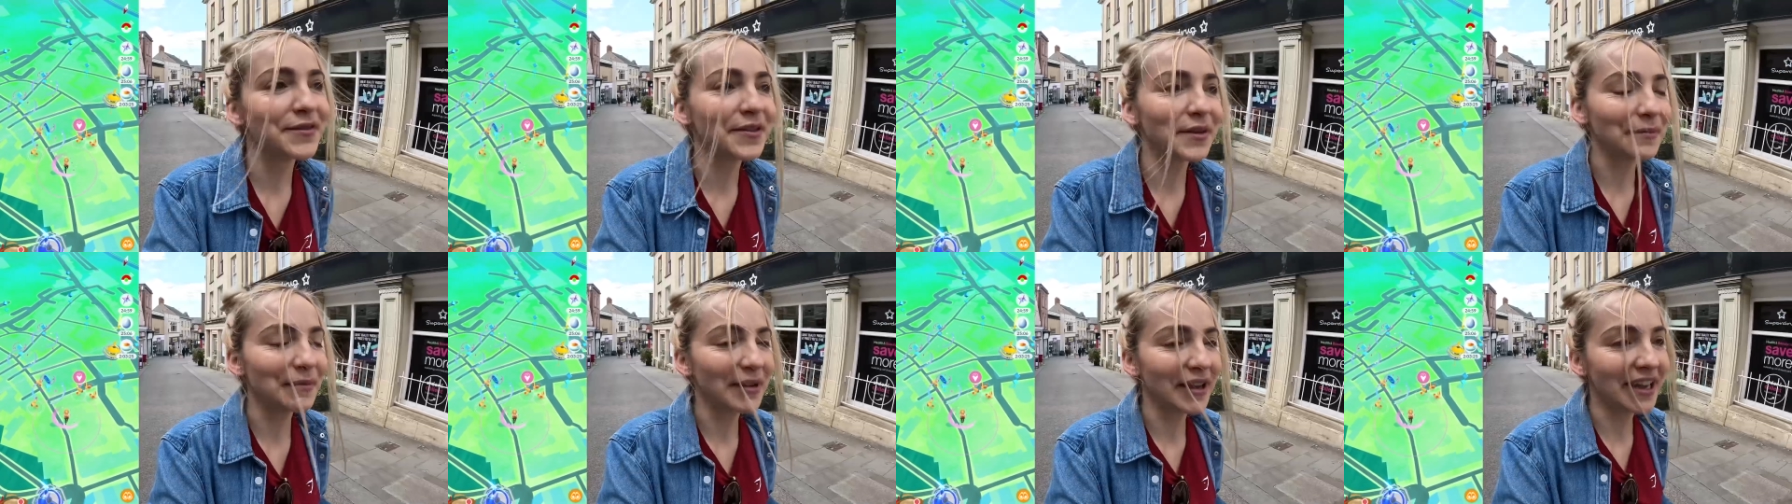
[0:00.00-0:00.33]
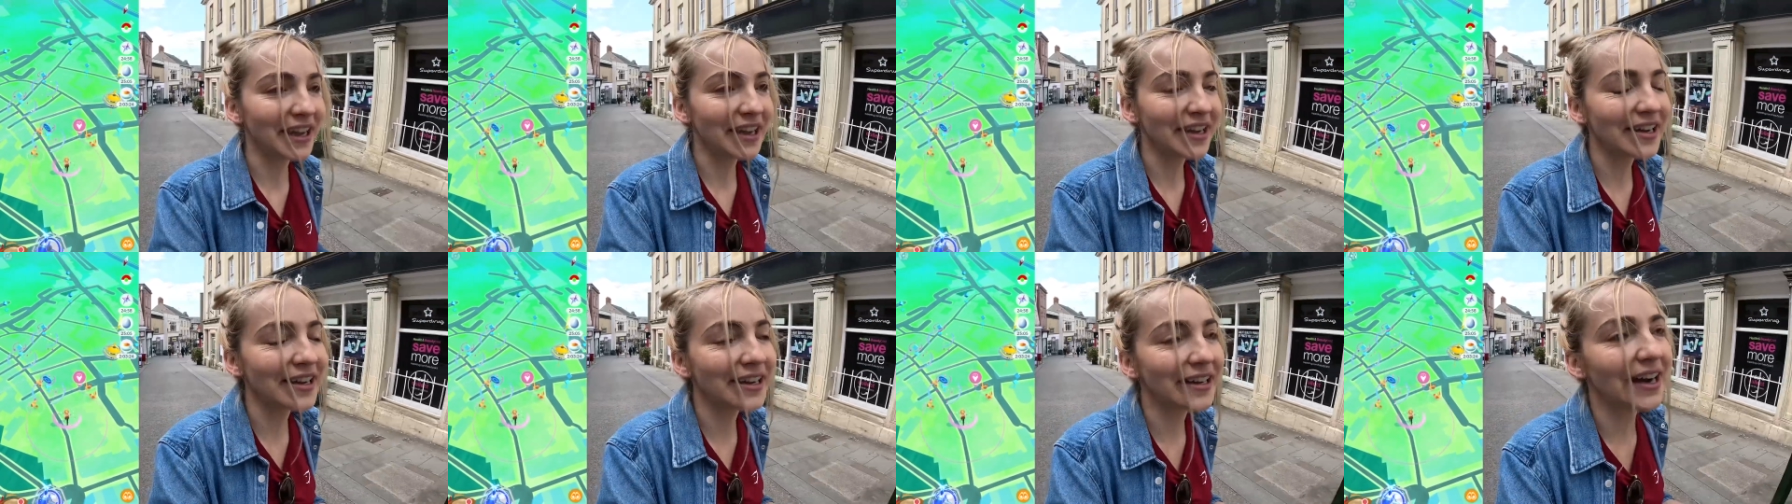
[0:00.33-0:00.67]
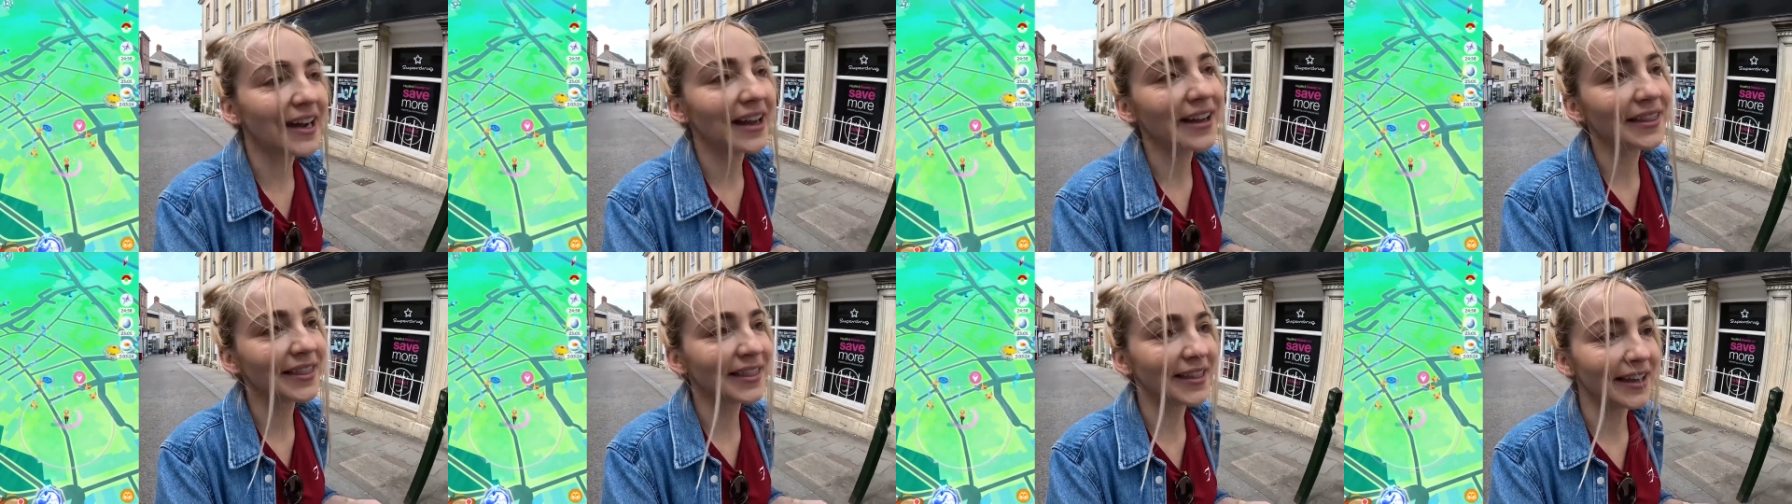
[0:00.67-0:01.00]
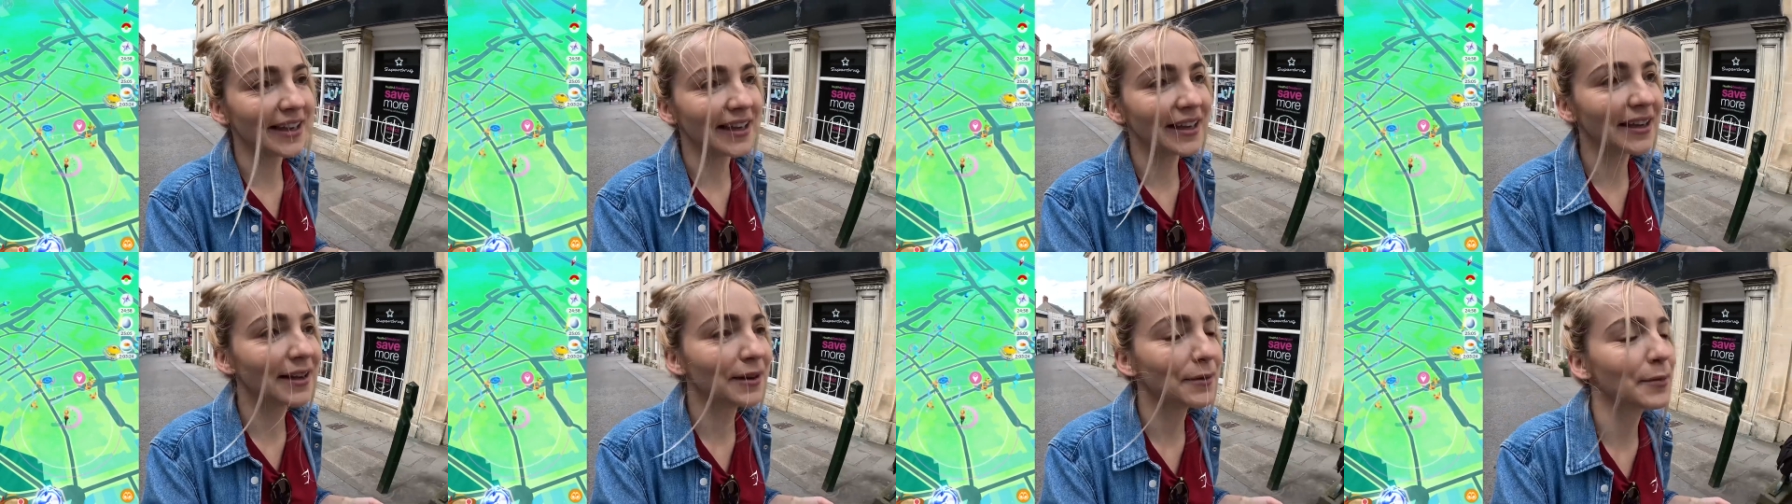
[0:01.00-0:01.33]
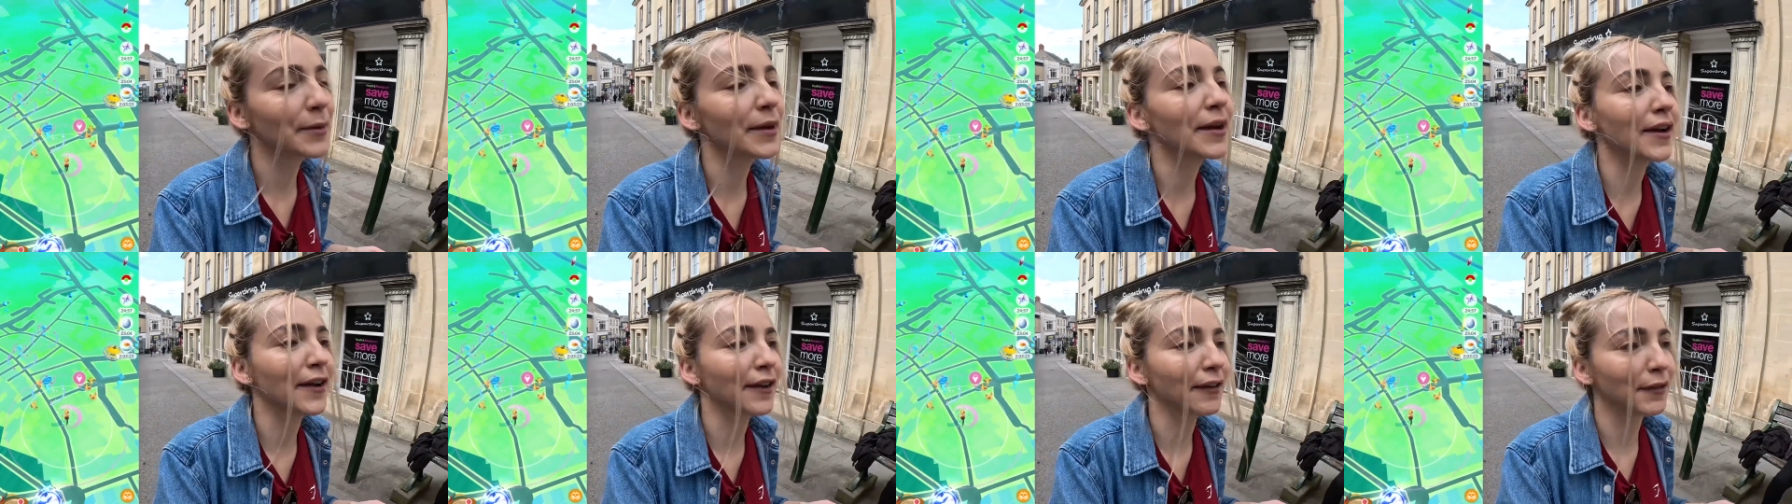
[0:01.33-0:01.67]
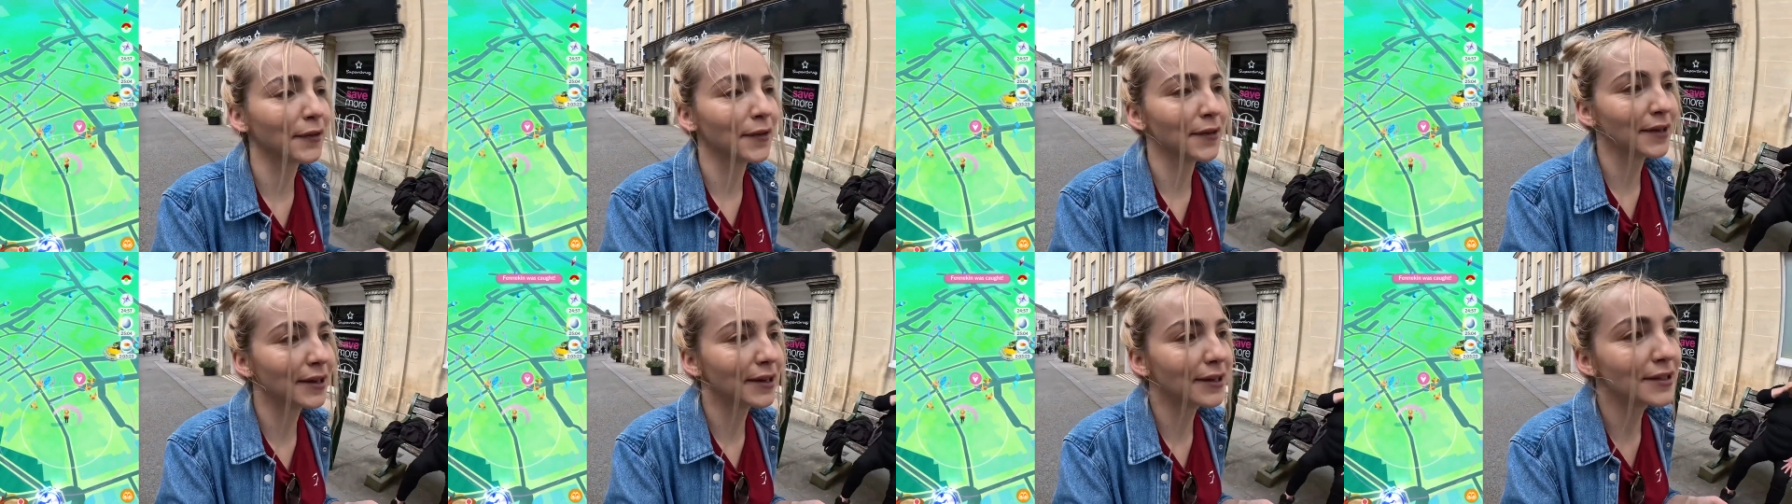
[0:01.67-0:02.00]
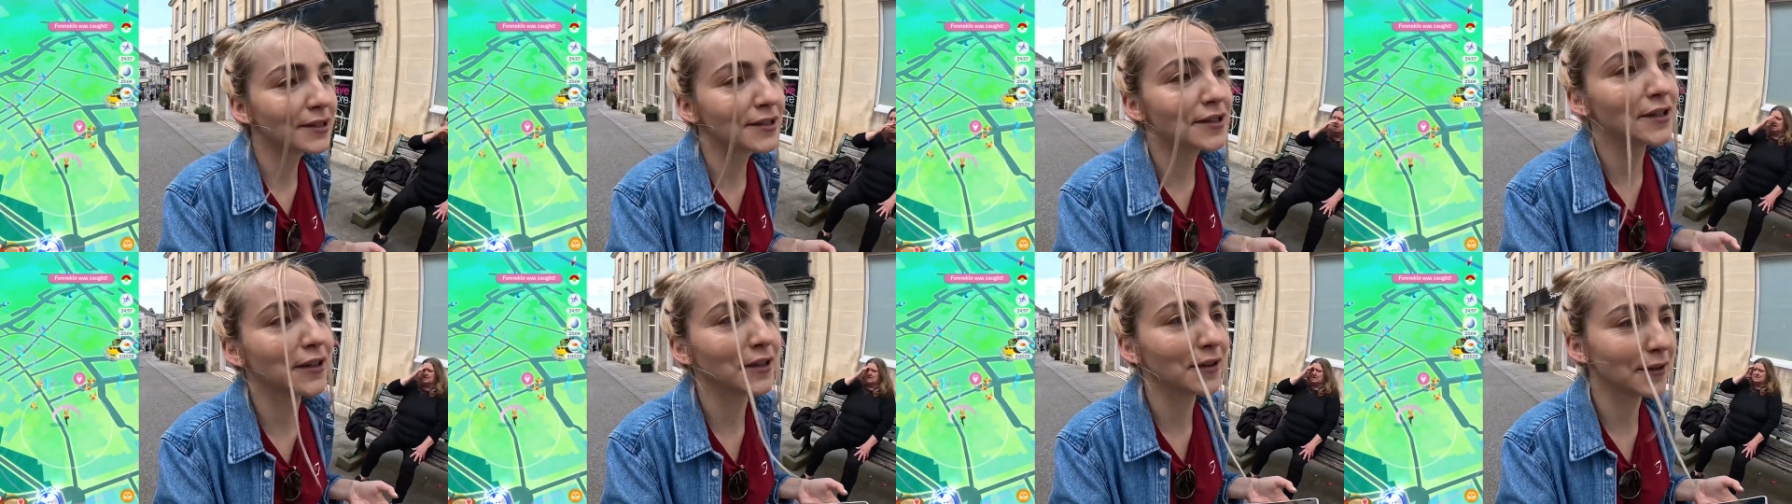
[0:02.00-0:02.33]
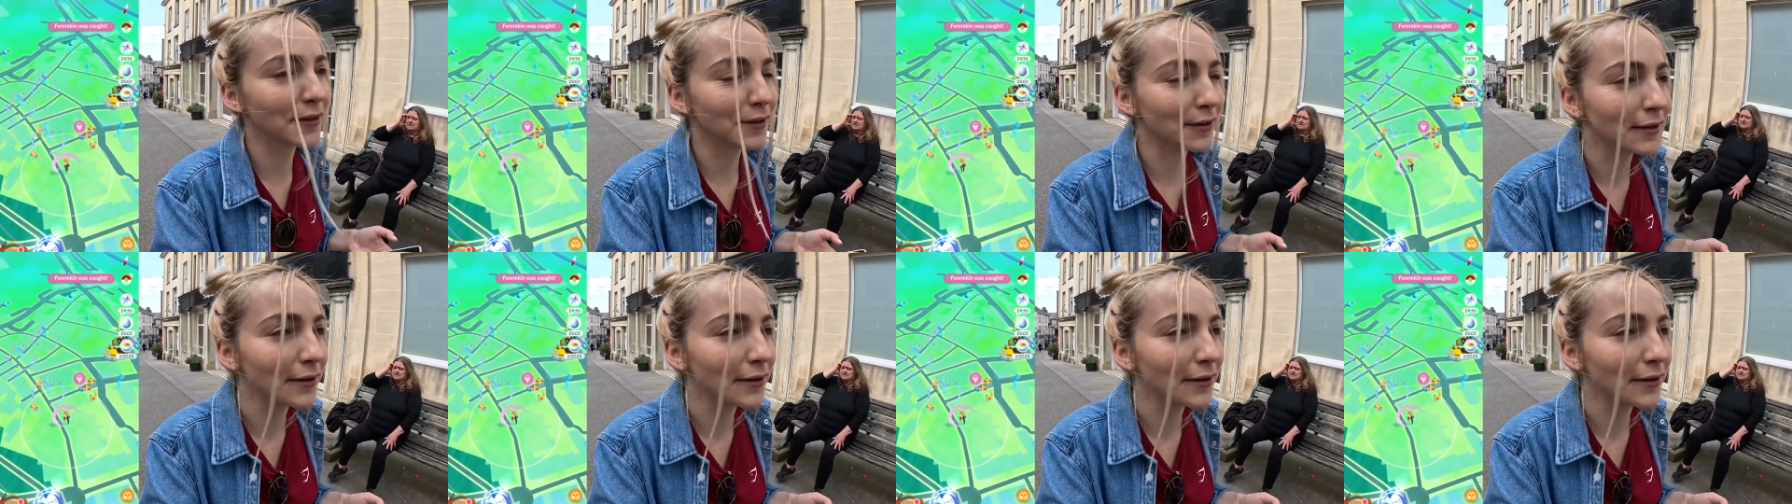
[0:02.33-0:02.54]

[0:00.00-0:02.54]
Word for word: from here I think we are going to